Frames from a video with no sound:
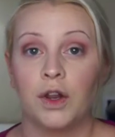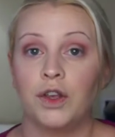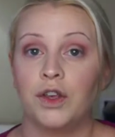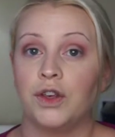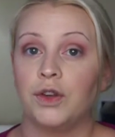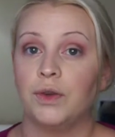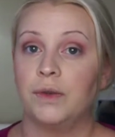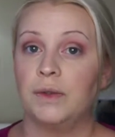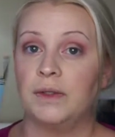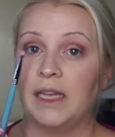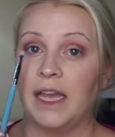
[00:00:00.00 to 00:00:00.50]
to
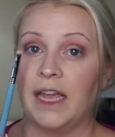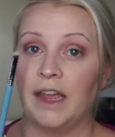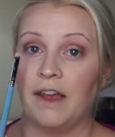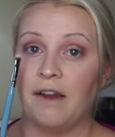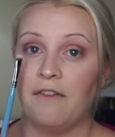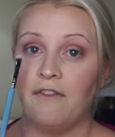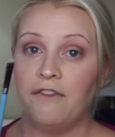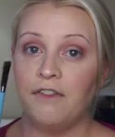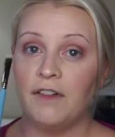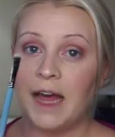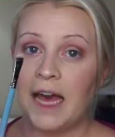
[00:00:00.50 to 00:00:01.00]
use a
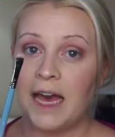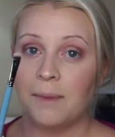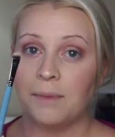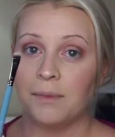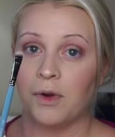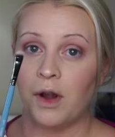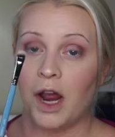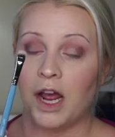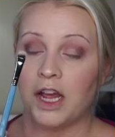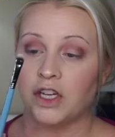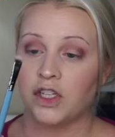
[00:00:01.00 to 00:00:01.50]
flat
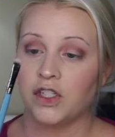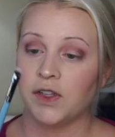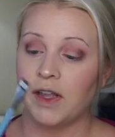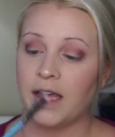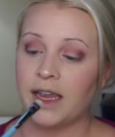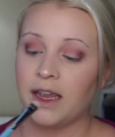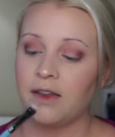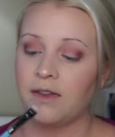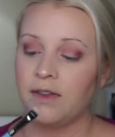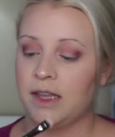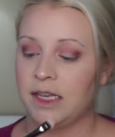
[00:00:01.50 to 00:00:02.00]
brush
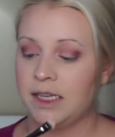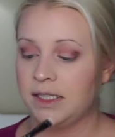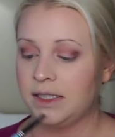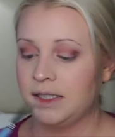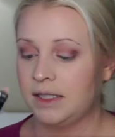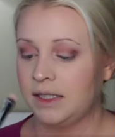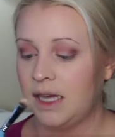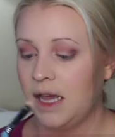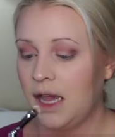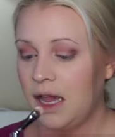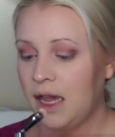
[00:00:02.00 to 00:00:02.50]
like
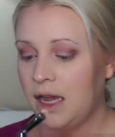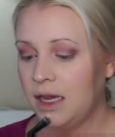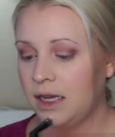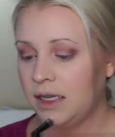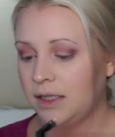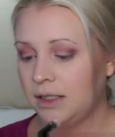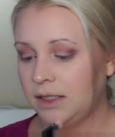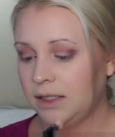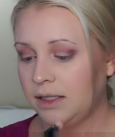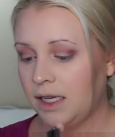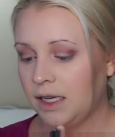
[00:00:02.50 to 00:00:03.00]
this
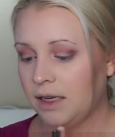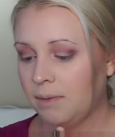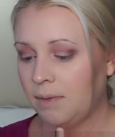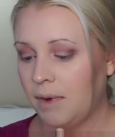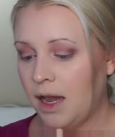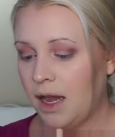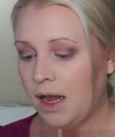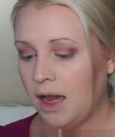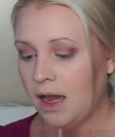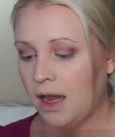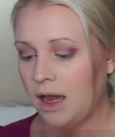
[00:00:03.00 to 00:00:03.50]

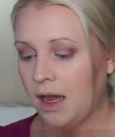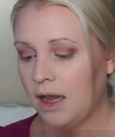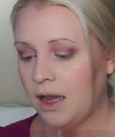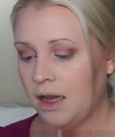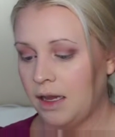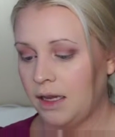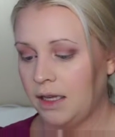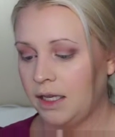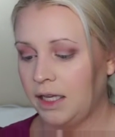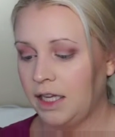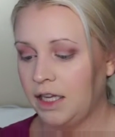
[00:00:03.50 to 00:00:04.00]
Sigma
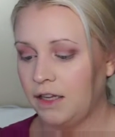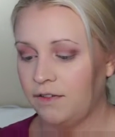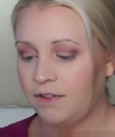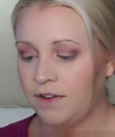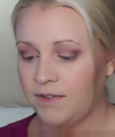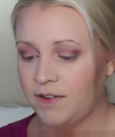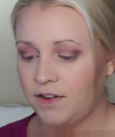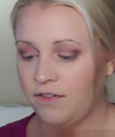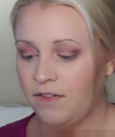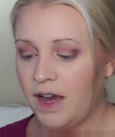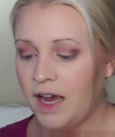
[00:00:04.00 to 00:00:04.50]

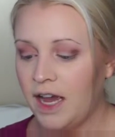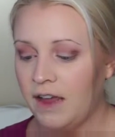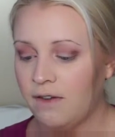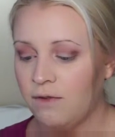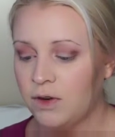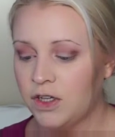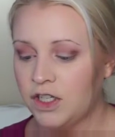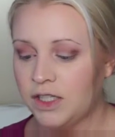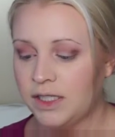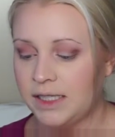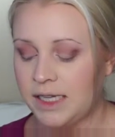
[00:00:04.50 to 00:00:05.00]
E55,
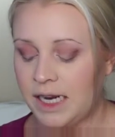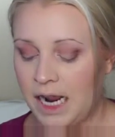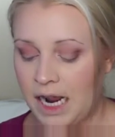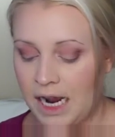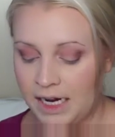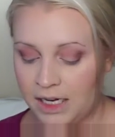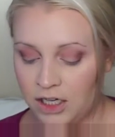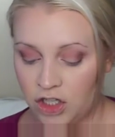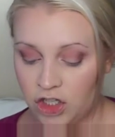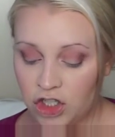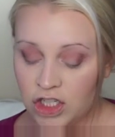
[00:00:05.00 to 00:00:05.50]
which is an
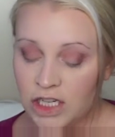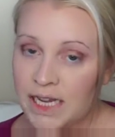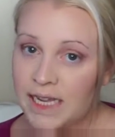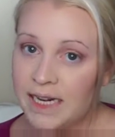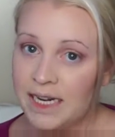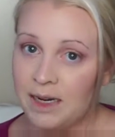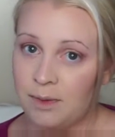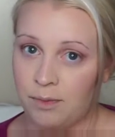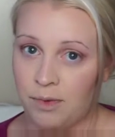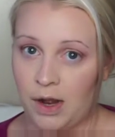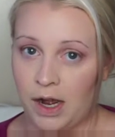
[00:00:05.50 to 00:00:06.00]
eye
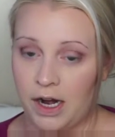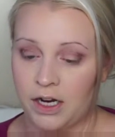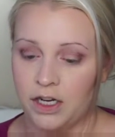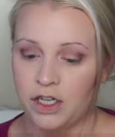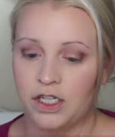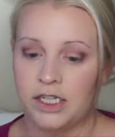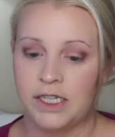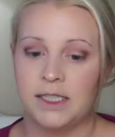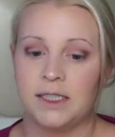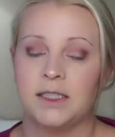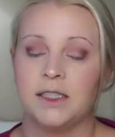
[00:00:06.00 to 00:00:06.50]
shading
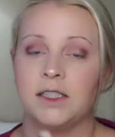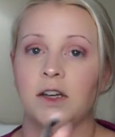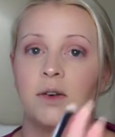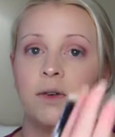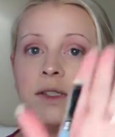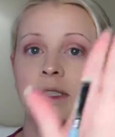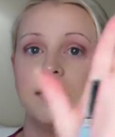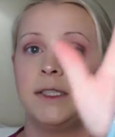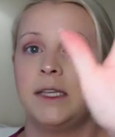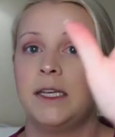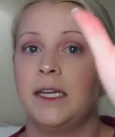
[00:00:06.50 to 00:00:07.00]
brush. And
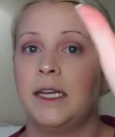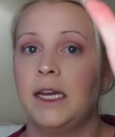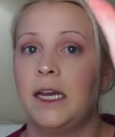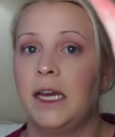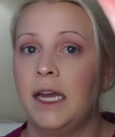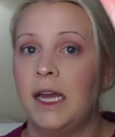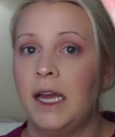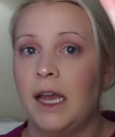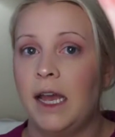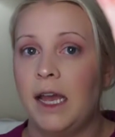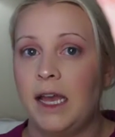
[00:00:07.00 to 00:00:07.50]
so see,
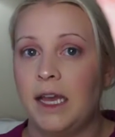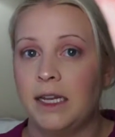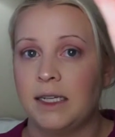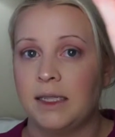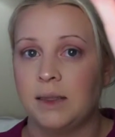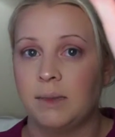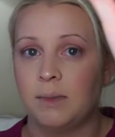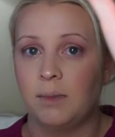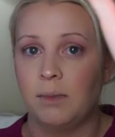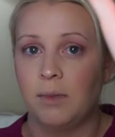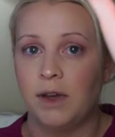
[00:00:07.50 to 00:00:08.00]

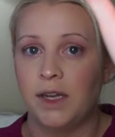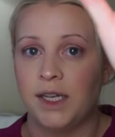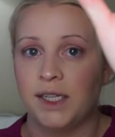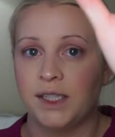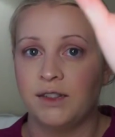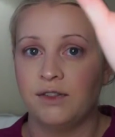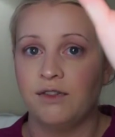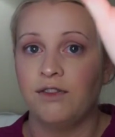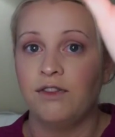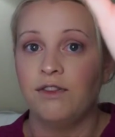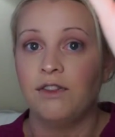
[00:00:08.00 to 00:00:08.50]

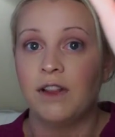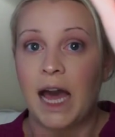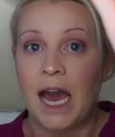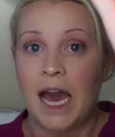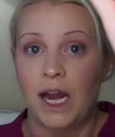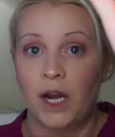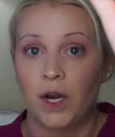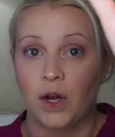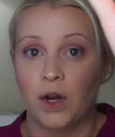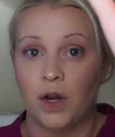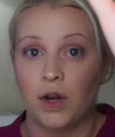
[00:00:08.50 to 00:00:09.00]
it's
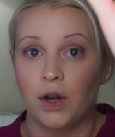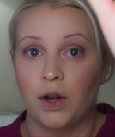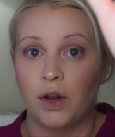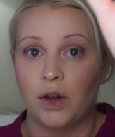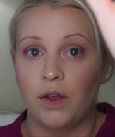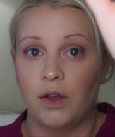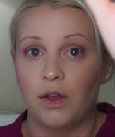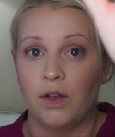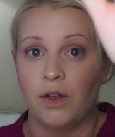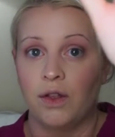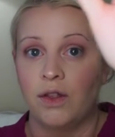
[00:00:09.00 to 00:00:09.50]

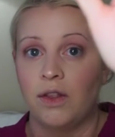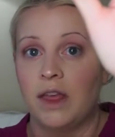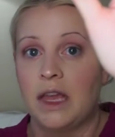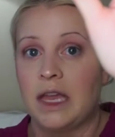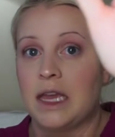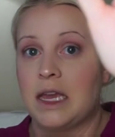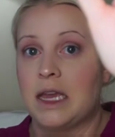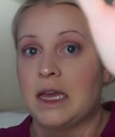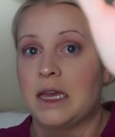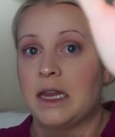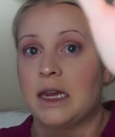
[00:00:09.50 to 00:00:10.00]
flatter
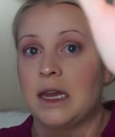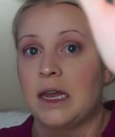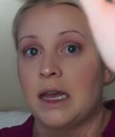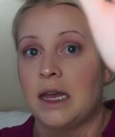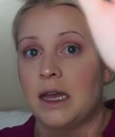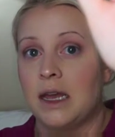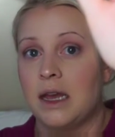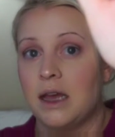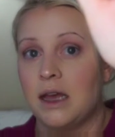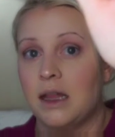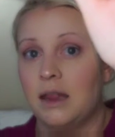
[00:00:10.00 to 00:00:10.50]

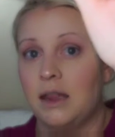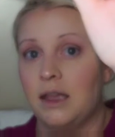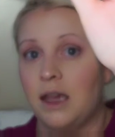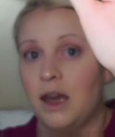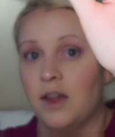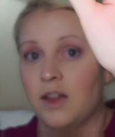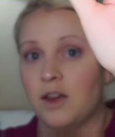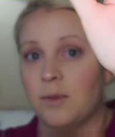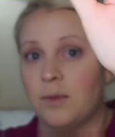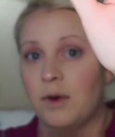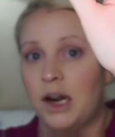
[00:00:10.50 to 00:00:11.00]
than the
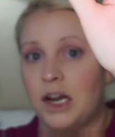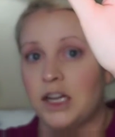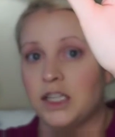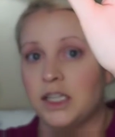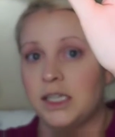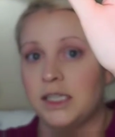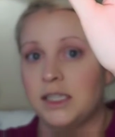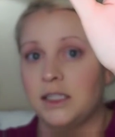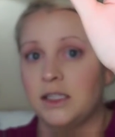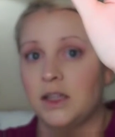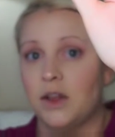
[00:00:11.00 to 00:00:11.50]
other
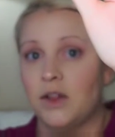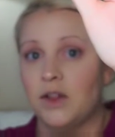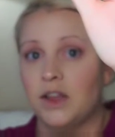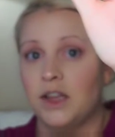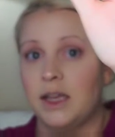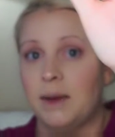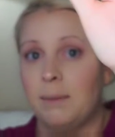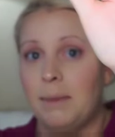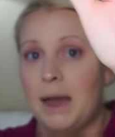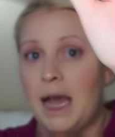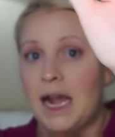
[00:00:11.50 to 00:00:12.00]
brushes so that
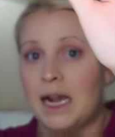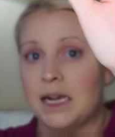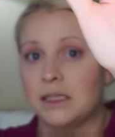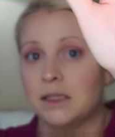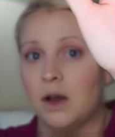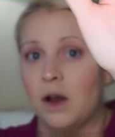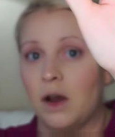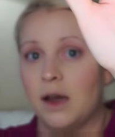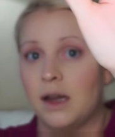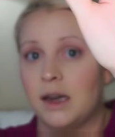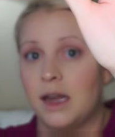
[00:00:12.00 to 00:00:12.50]
it packs
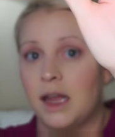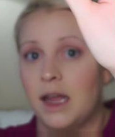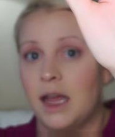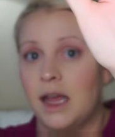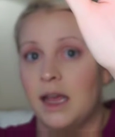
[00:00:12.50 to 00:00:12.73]
on